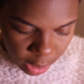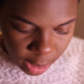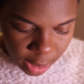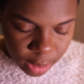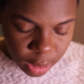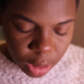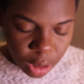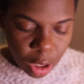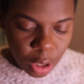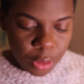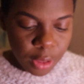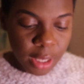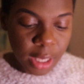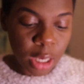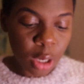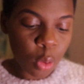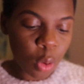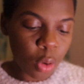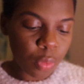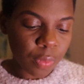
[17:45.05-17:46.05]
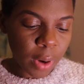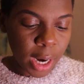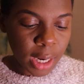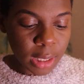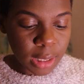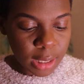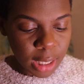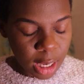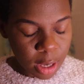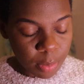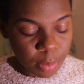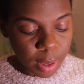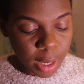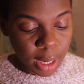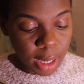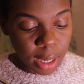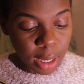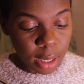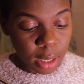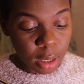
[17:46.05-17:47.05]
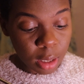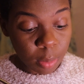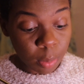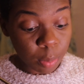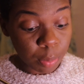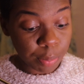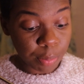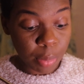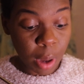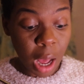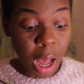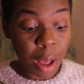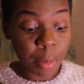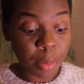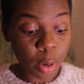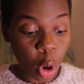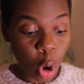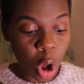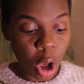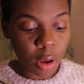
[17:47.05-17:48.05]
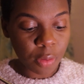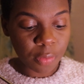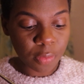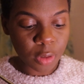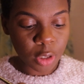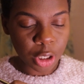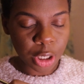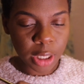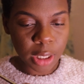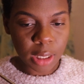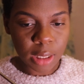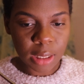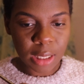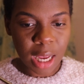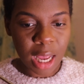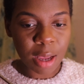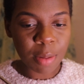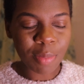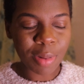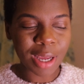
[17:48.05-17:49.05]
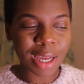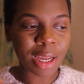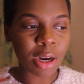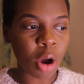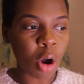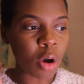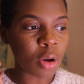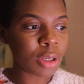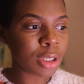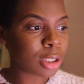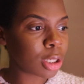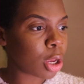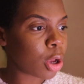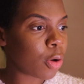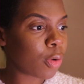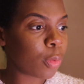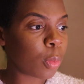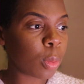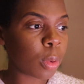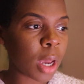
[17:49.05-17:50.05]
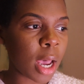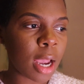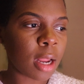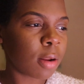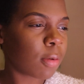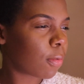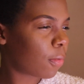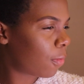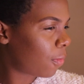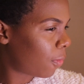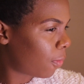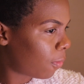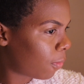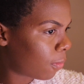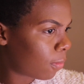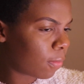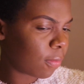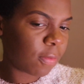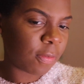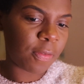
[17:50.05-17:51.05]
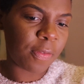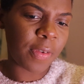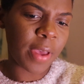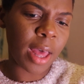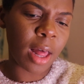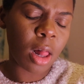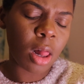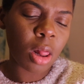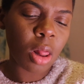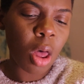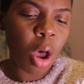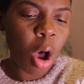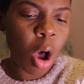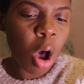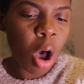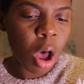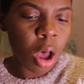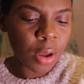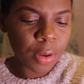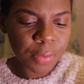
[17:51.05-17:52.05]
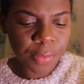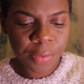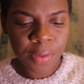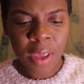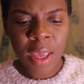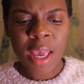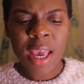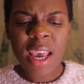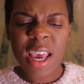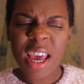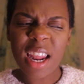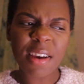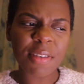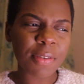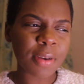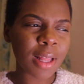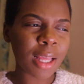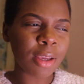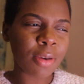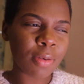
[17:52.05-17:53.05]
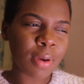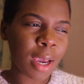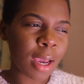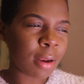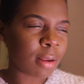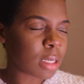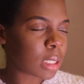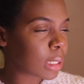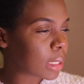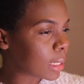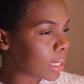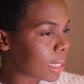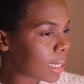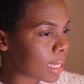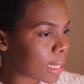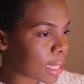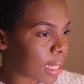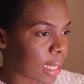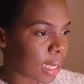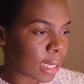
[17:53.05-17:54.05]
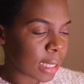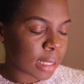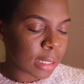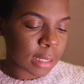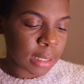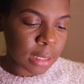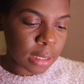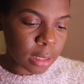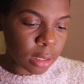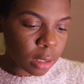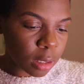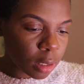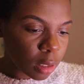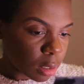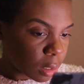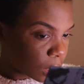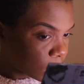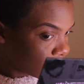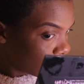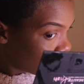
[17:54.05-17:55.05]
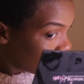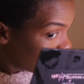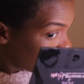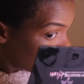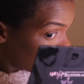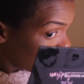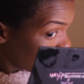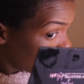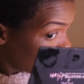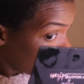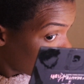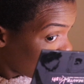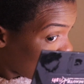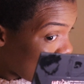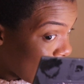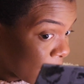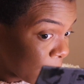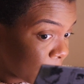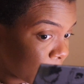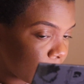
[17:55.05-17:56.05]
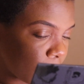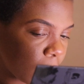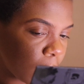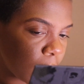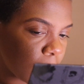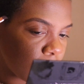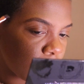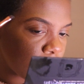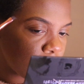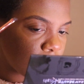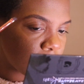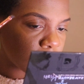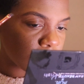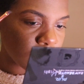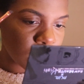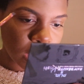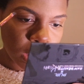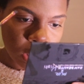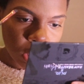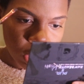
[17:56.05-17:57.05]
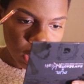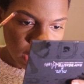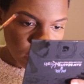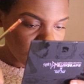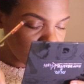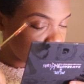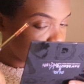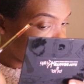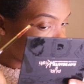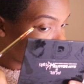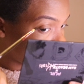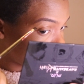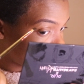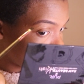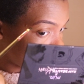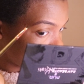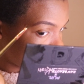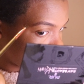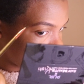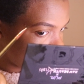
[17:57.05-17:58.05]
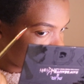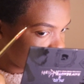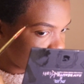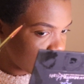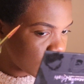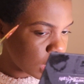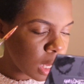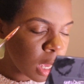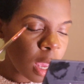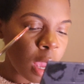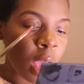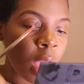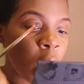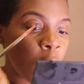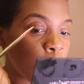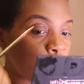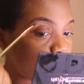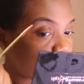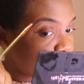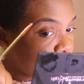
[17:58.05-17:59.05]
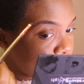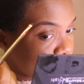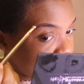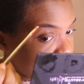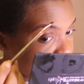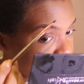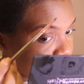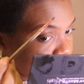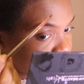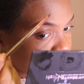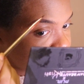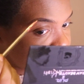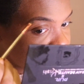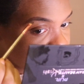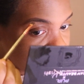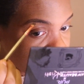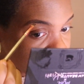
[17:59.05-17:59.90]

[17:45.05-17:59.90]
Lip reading: And you know, the equal rights campaign popped off during this time, but it also kind of fell off. And I feel like you kind of see this happening just in general, like this continuing, where,